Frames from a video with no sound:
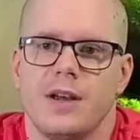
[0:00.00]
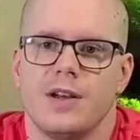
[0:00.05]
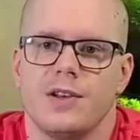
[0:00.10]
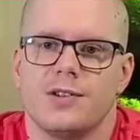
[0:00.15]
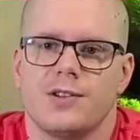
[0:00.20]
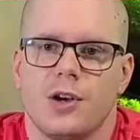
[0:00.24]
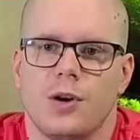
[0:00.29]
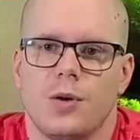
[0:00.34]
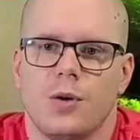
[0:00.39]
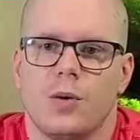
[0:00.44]

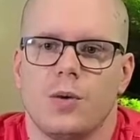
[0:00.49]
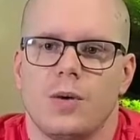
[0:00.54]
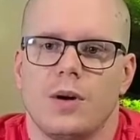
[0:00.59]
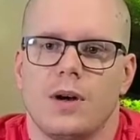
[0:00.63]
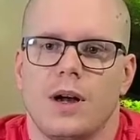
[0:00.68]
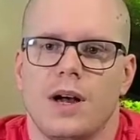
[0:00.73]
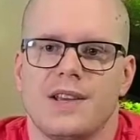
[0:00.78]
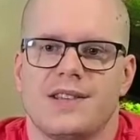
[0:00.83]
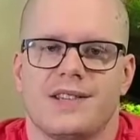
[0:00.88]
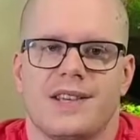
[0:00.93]
So
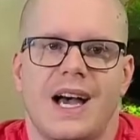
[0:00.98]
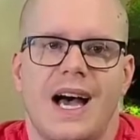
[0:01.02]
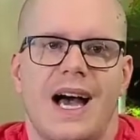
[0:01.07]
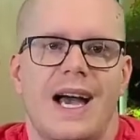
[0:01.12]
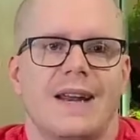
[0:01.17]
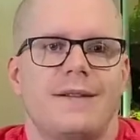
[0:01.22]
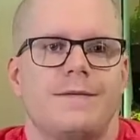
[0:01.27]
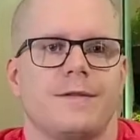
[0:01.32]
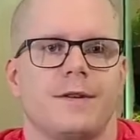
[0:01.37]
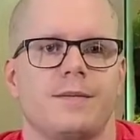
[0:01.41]

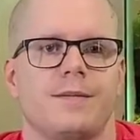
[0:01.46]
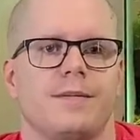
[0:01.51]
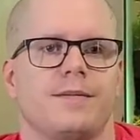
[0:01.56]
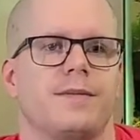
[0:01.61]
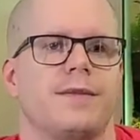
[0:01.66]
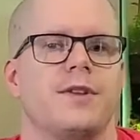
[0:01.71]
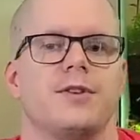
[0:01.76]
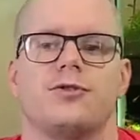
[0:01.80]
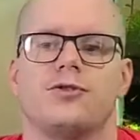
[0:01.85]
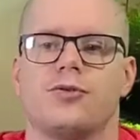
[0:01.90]
aside from
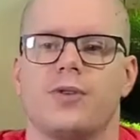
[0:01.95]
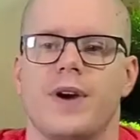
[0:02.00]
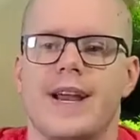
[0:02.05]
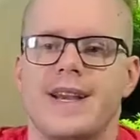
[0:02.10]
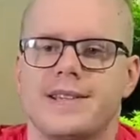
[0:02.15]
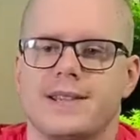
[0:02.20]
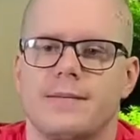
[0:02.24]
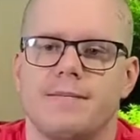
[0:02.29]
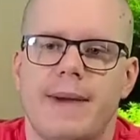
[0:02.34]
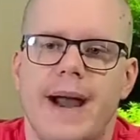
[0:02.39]
the
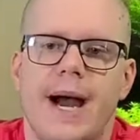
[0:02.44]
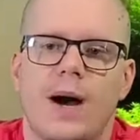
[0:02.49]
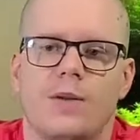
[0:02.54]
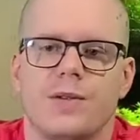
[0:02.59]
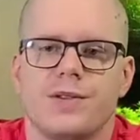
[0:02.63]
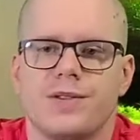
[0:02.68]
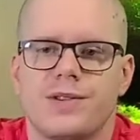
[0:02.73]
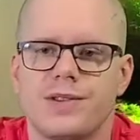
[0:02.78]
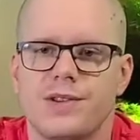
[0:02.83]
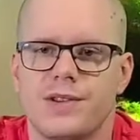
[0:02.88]
trace
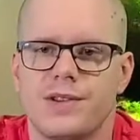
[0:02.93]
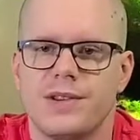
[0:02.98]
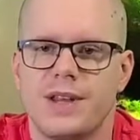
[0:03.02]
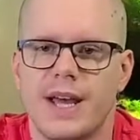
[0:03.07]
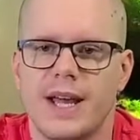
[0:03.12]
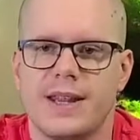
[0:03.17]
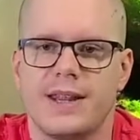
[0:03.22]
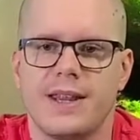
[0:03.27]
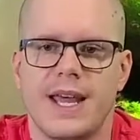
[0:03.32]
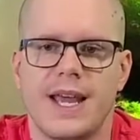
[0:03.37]
amounts
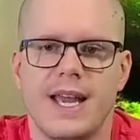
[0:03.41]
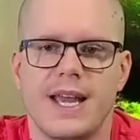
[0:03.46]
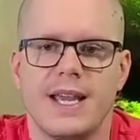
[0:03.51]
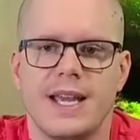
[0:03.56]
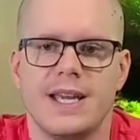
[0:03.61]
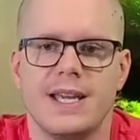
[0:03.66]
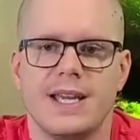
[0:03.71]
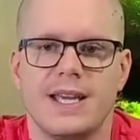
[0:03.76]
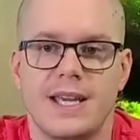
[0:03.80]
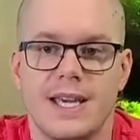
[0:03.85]
that
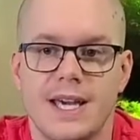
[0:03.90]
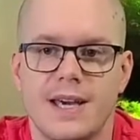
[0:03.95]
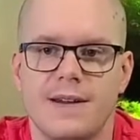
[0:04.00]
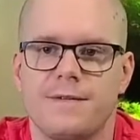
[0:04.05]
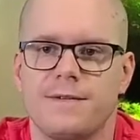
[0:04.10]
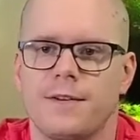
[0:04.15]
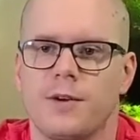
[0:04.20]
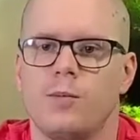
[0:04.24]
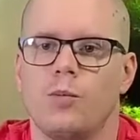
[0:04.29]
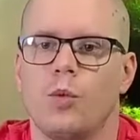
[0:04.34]
they
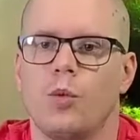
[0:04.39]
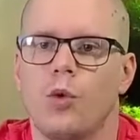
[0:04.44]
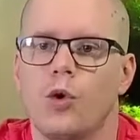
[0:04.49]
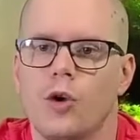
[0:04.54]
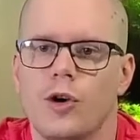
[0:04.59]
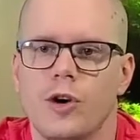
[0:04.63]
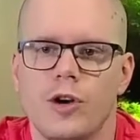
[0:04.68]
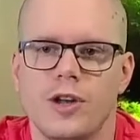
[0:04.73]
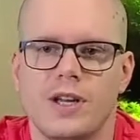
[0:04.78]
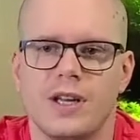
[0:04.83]
get from
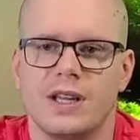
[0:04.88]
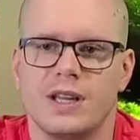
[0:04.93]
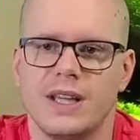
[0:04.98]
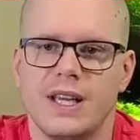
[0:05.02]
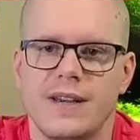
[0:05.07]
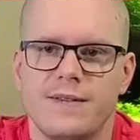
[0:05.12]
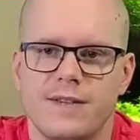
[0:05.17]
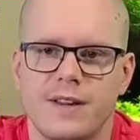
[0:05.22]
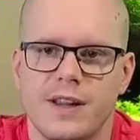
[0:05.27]
wood and leaf